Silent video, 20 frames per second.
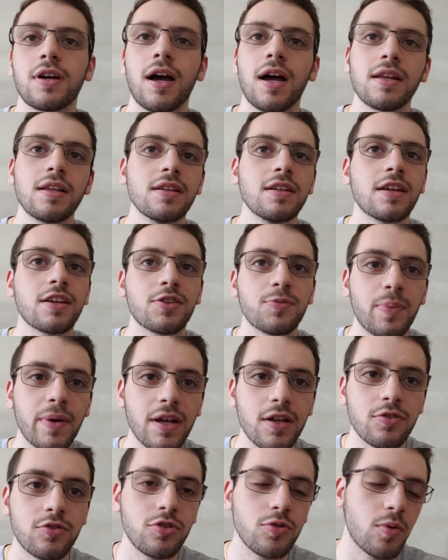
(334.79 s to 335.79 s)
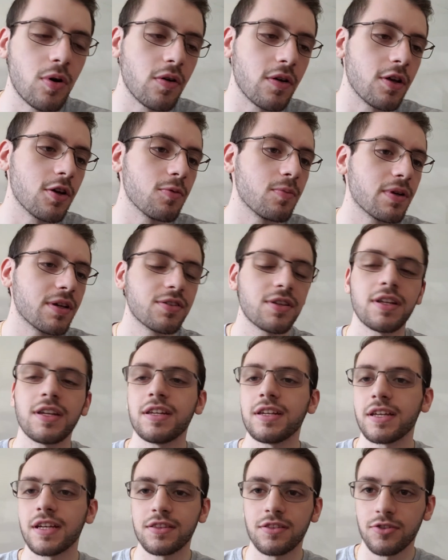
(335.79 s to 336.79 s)
I didn't explain it too well here because I need
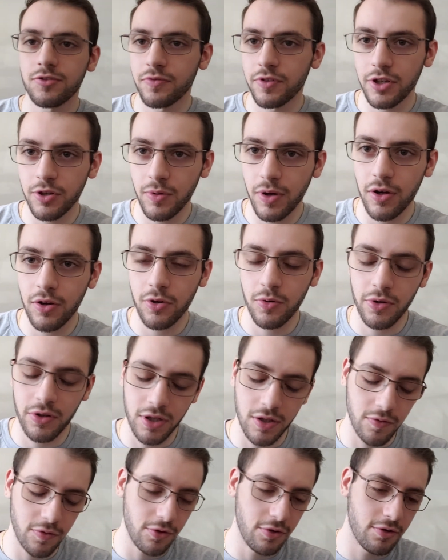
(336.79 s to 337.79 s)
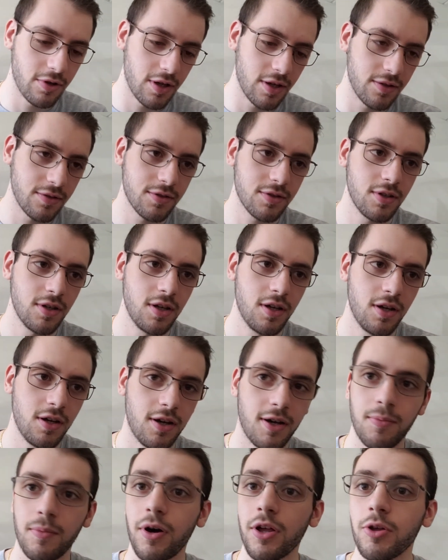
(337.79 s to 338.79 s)
to get this video out quickly for you guys.
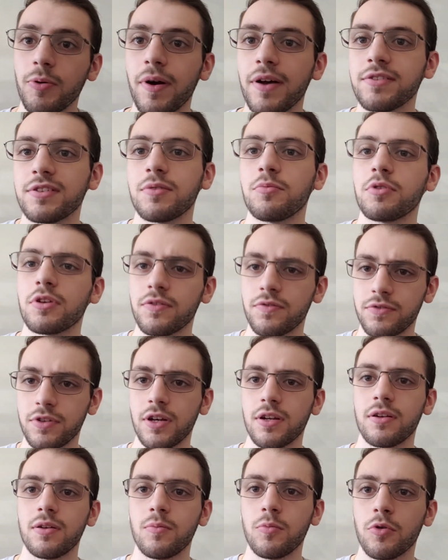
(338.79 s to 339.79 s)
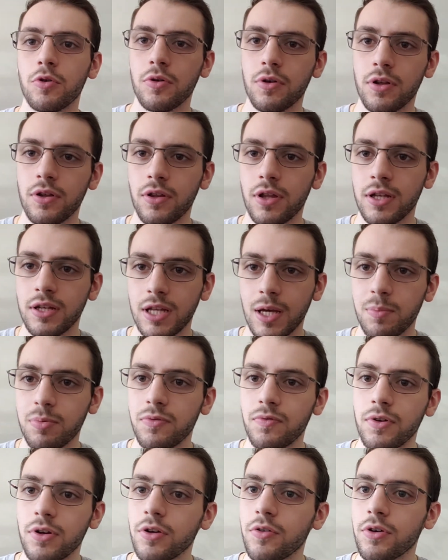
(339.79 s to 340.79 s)
Otherwise, I would have done a more in-depth
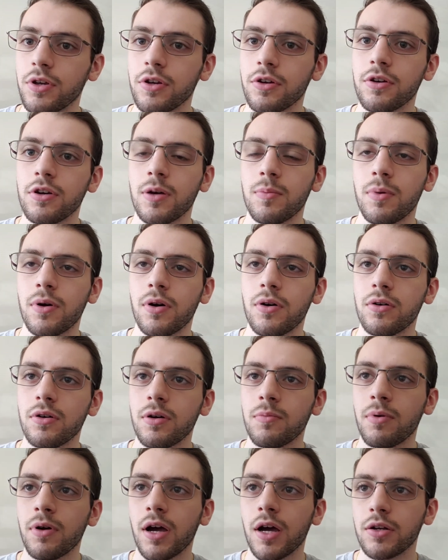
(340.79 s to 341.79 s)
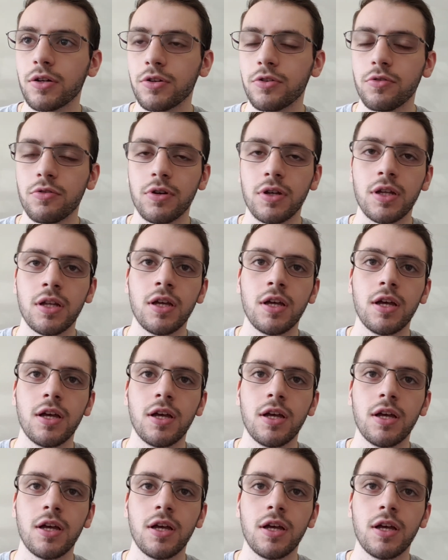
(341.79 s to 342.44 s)
video here about how to do it.